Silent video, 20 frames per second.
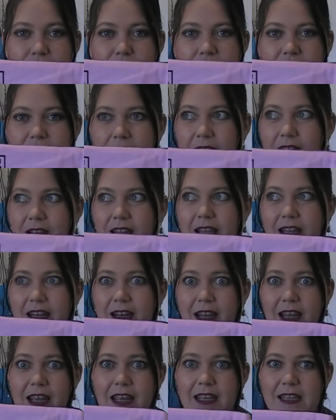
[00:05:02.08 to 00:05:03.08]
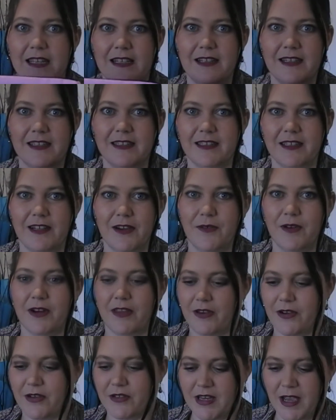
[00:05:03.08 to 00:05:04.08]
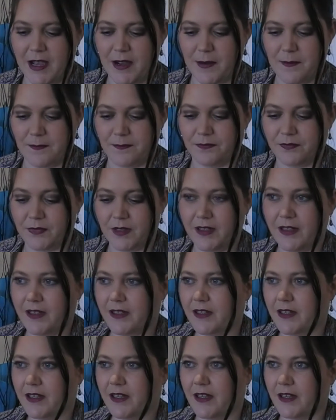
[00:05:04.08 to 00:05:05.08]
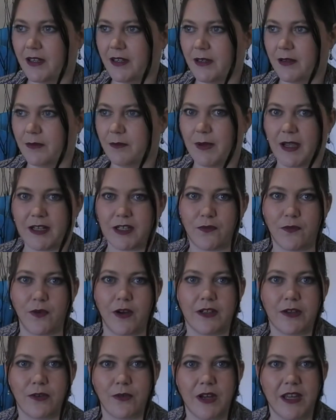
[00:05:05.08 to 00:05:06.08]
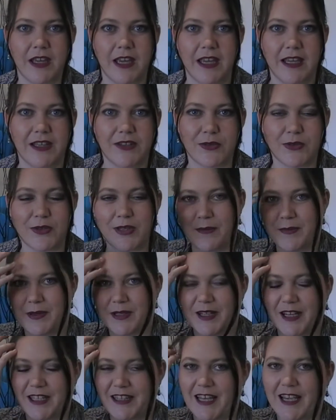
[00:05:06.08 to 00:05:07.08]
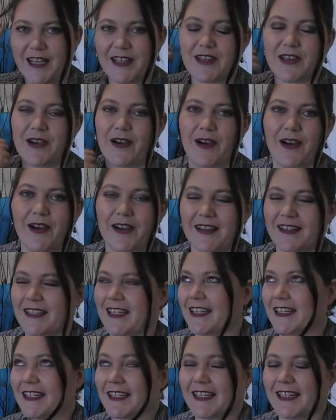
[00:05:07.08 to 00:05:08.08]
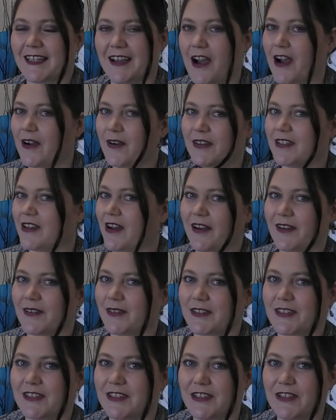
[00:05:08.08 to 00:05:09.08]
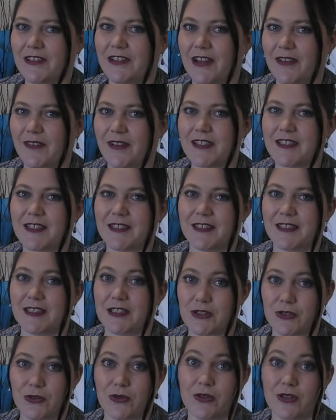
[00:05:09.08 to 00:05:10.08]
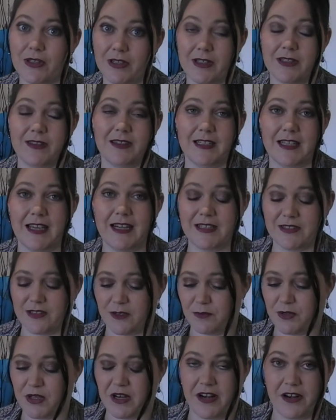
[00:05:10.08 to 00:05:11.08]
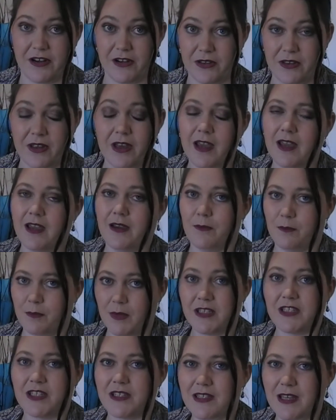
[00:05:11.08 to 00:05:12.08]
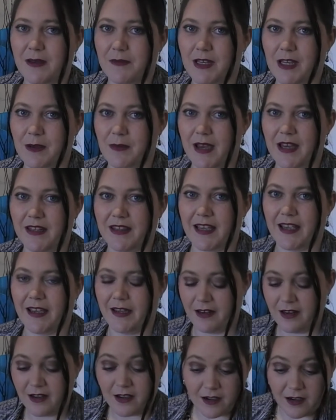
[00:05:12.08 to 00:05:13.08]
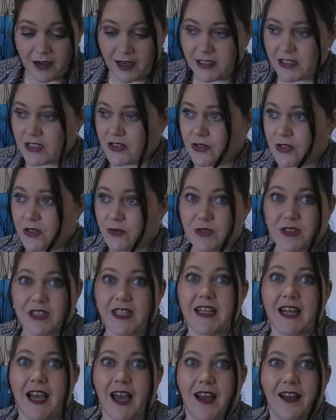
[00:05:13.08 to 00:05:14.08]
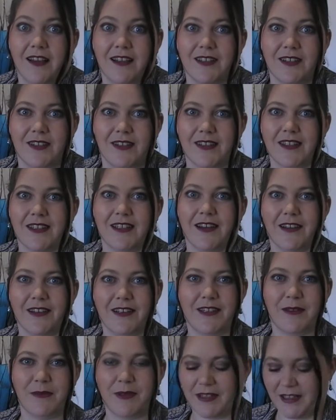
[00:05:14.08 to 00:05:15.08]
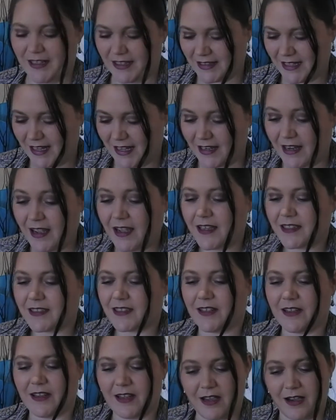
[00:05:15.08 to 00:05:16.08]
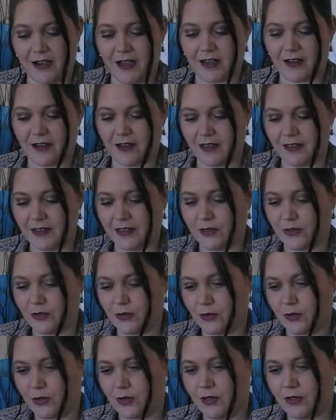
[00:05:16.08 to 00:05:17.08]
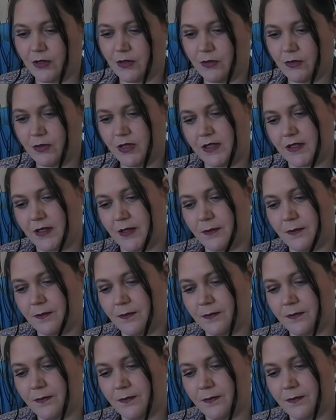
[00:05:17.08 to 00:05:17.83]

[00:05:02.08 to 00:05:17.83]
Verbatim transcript: was like an E, like, you know, one of those back to front Greek E's or something like that. So until I recently saw the ladies on Beauty News mention something about that, I just thought it was inner, you know, something like that. So I got a little, what is it?